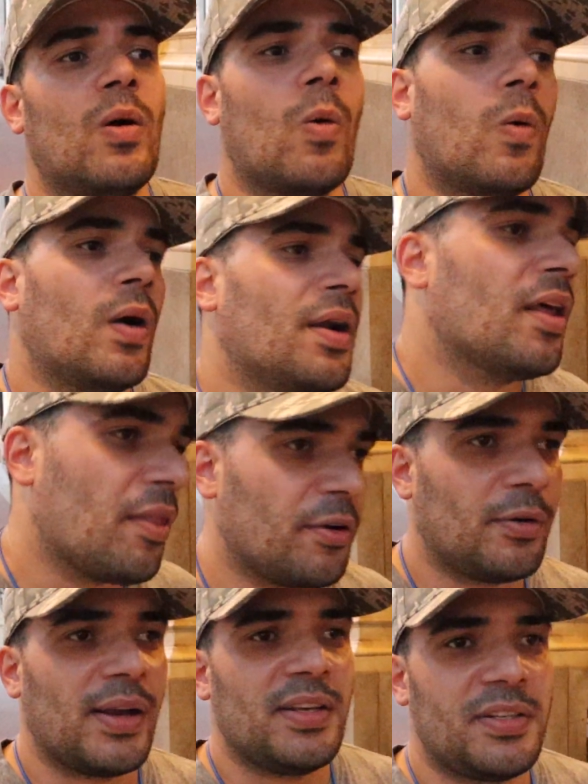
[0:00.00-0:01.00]
or
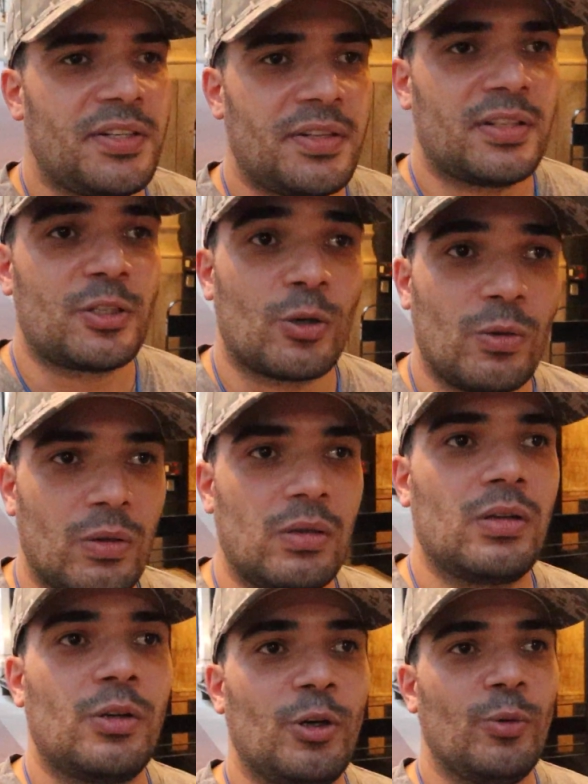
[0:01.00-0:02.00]
another racial
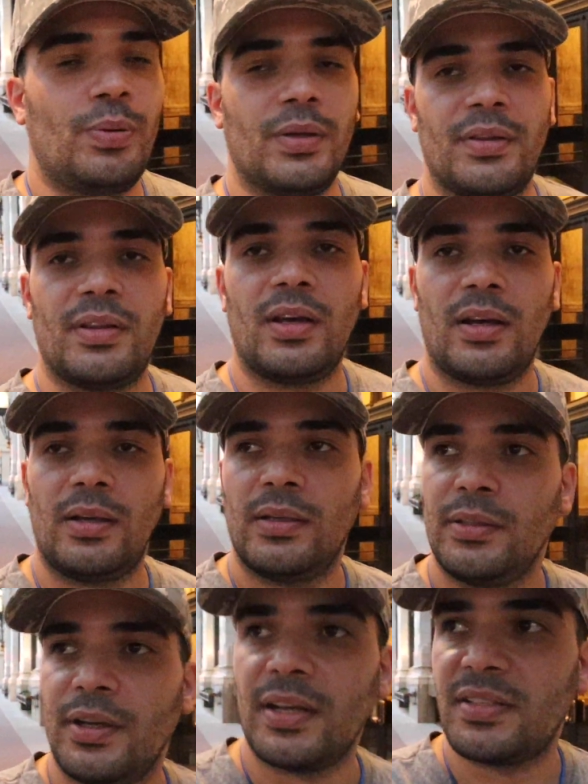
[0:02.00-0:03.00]
group in the
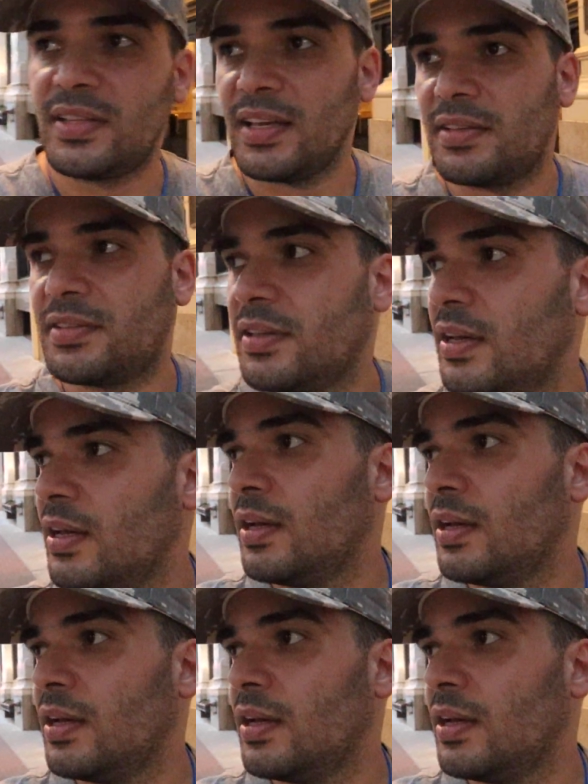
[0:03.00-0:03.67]
United States